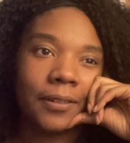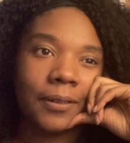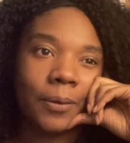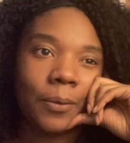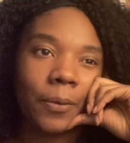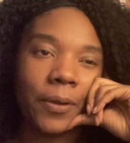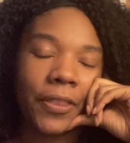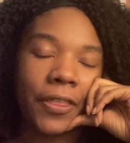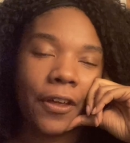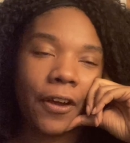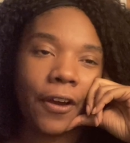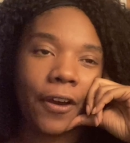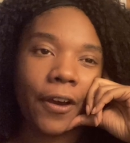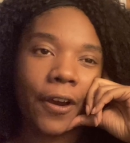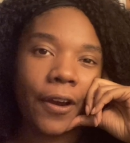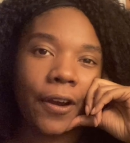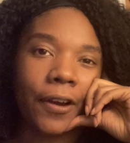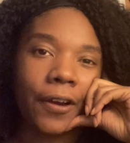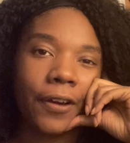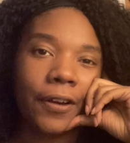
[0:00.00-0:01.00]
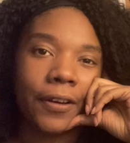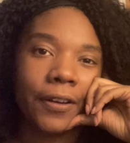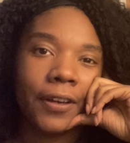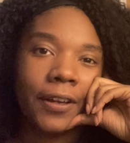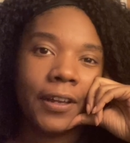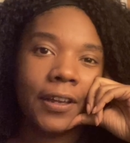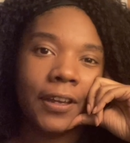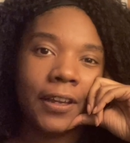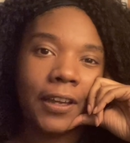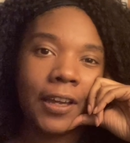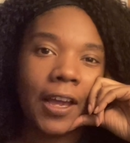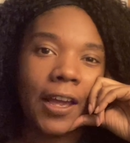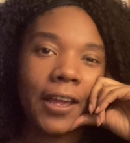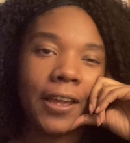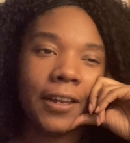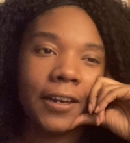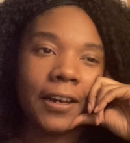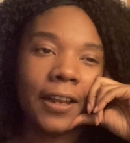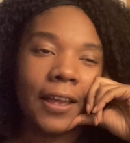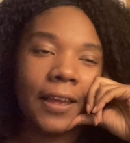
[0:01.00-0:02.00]
with her
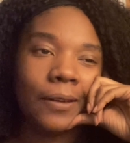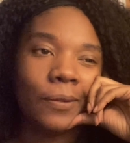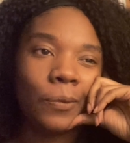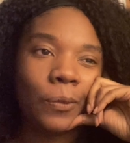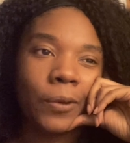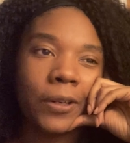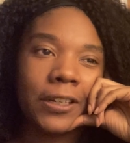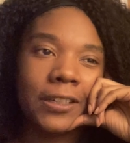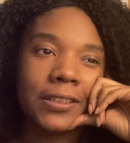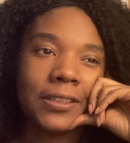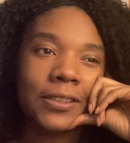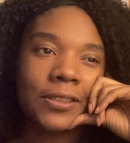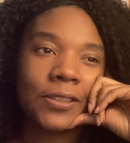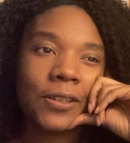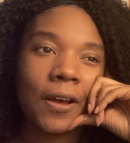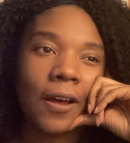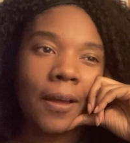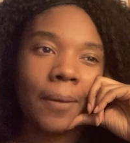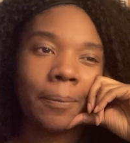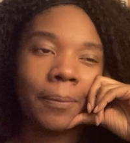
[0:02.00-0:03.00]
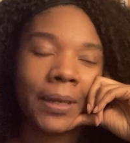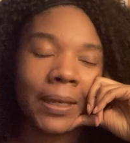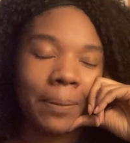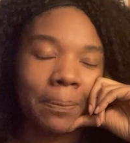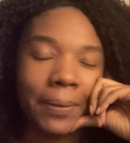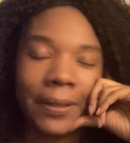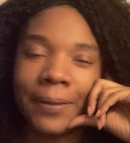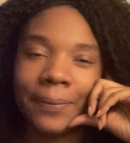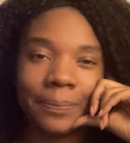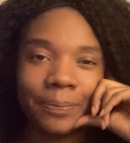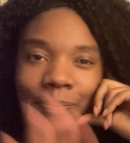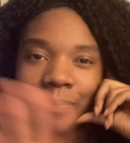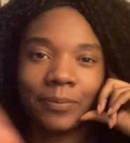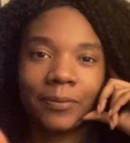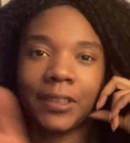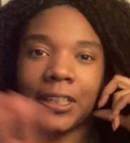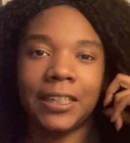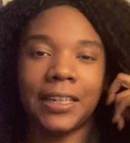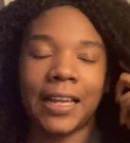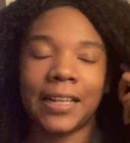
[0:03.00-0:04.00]
and what it's taught me, but
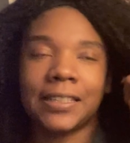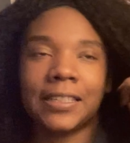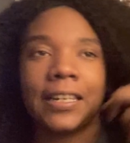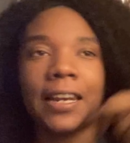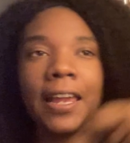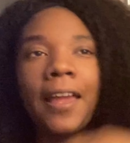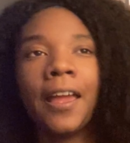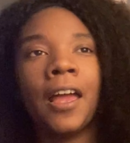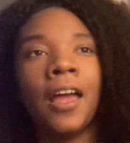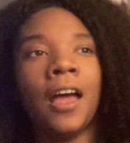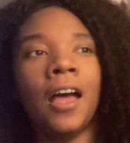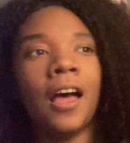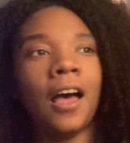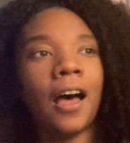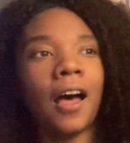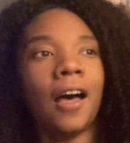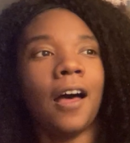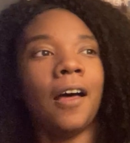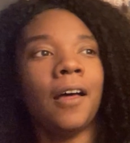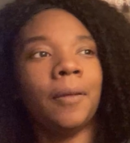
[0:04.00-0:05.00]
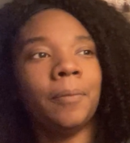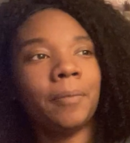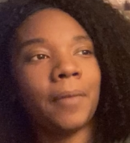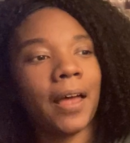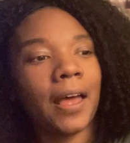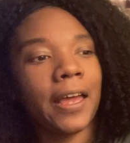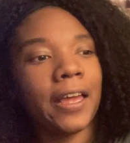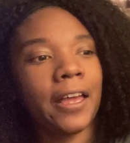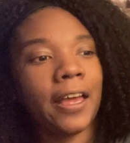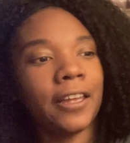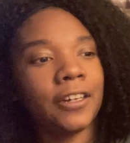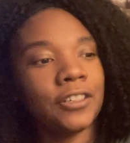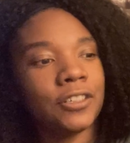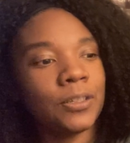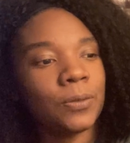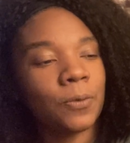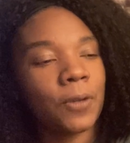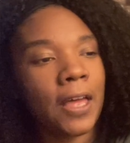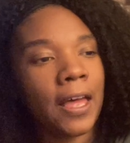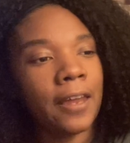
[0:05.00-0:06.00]
not today. I
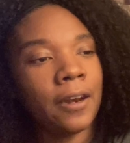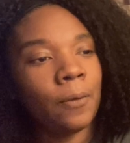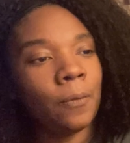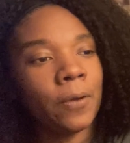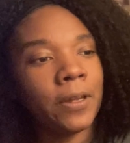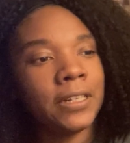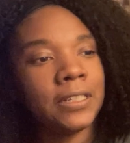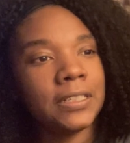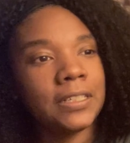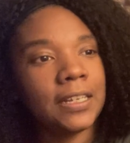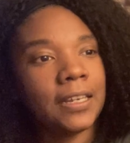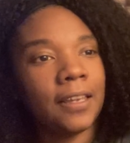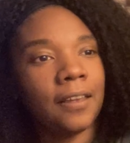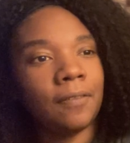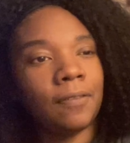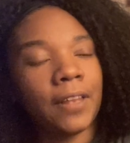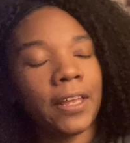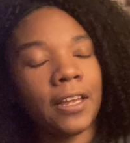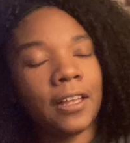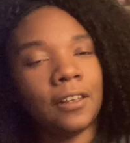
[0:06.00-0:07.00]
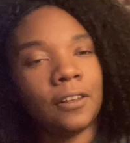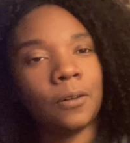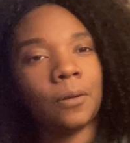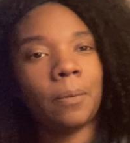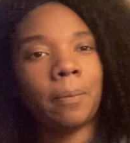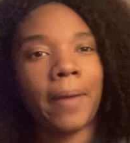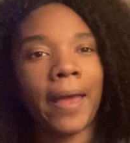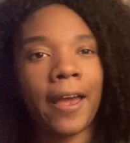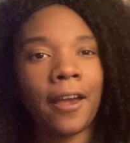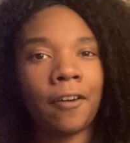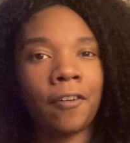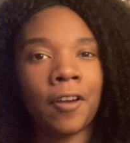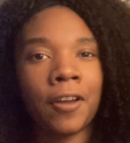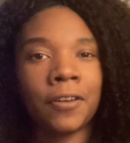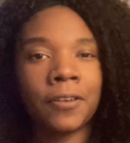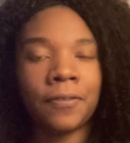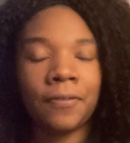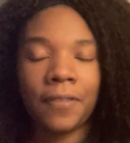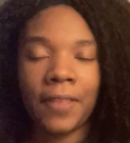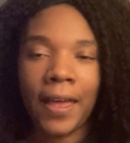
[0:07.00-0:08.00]
just kind of wanted to give like a little
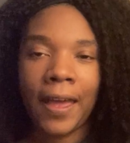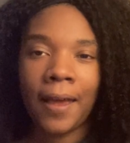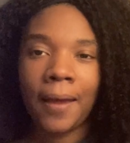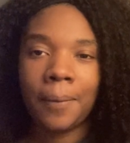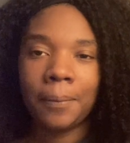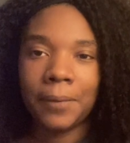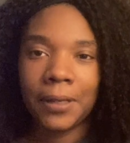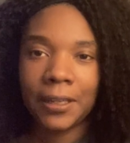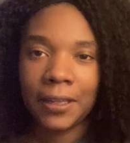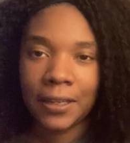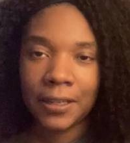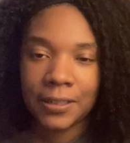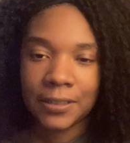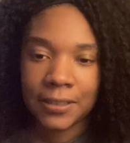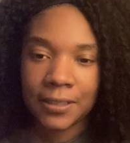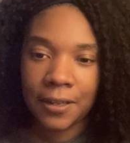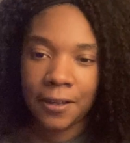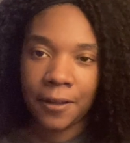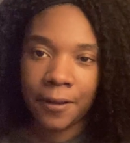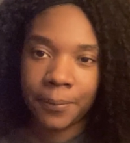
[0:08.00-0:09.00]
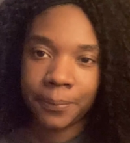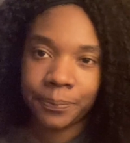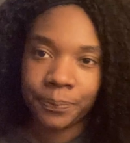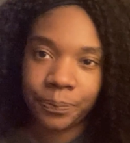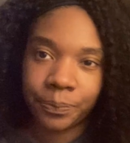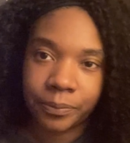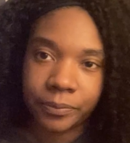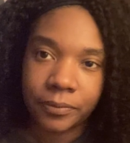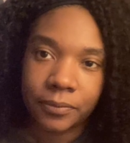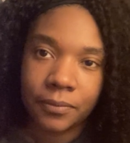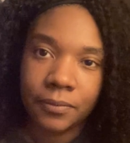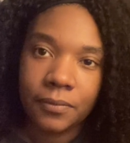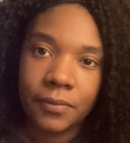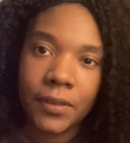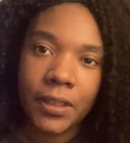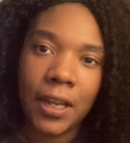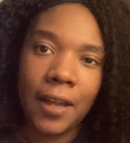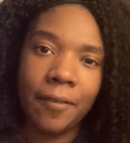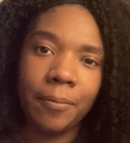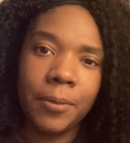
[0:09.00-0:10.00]
background of that because
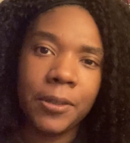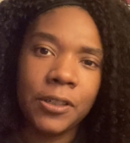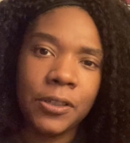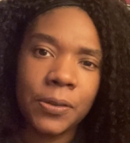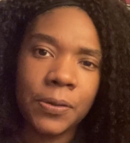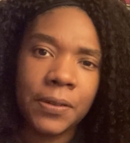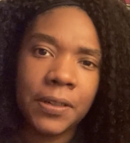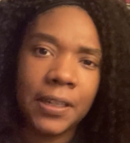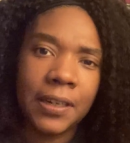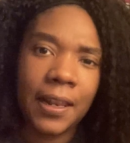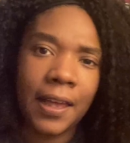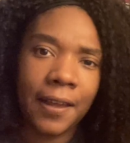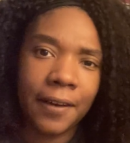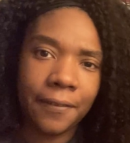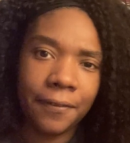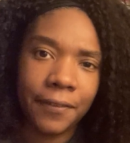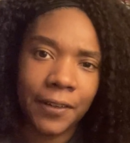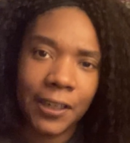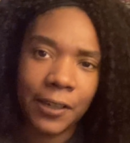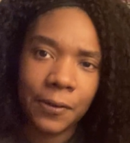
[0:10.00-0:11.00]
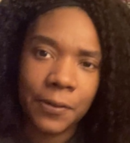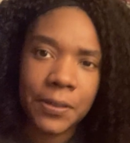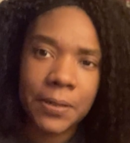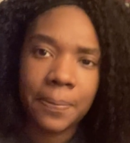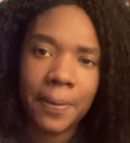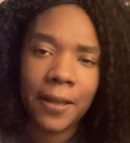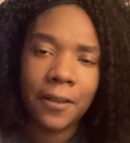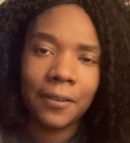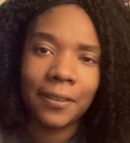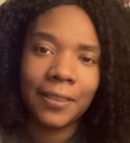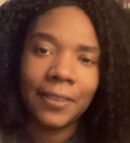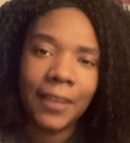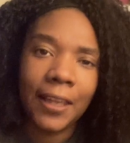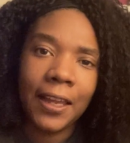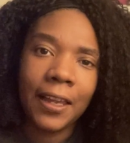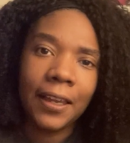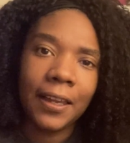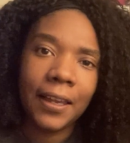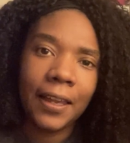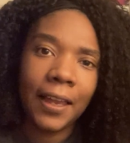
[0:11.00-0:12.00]
I've been doing a lot of videos about
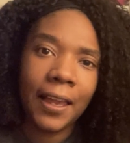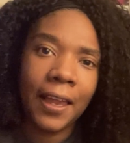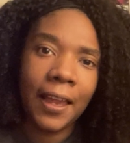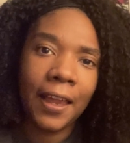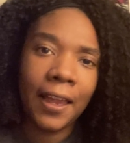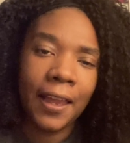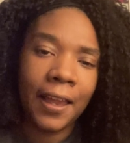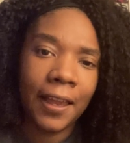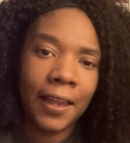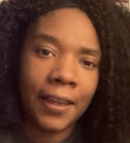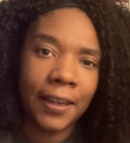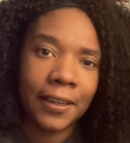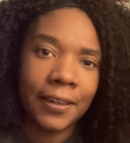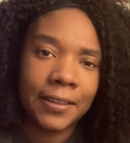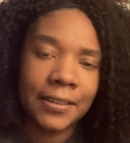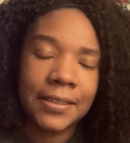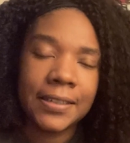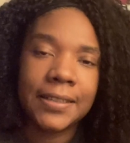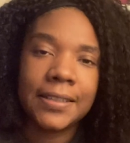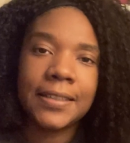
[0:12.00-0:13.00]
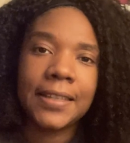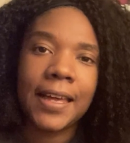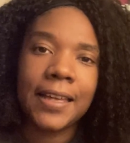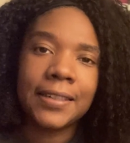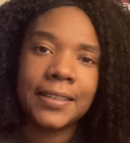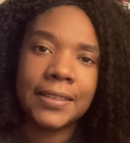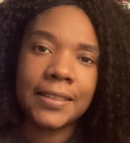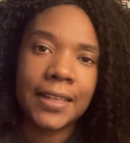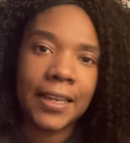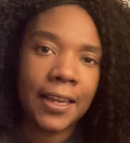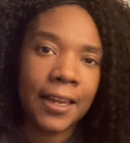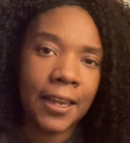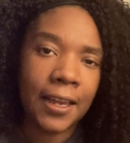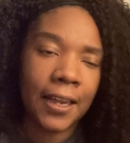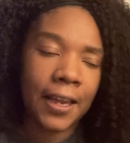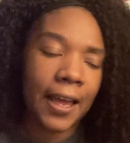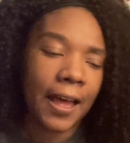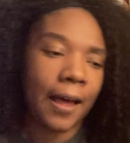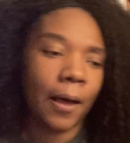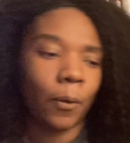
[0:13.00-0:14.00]
thinking and
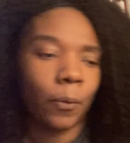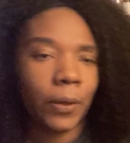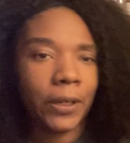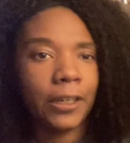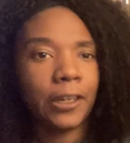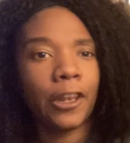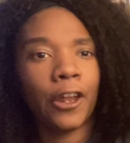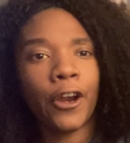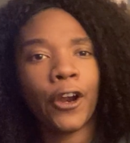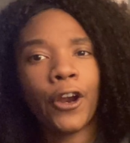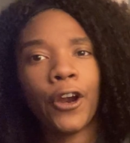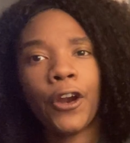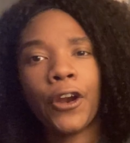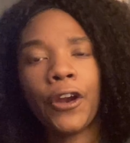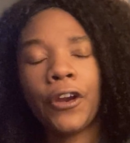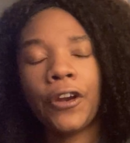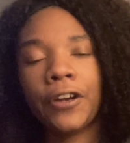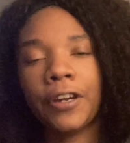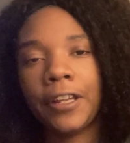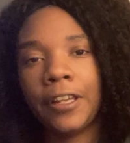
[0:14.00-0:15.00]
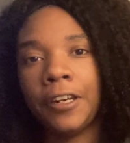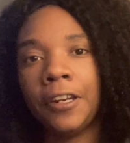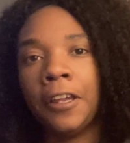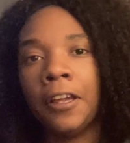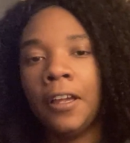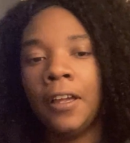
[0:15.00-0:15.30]
assessing how we learn and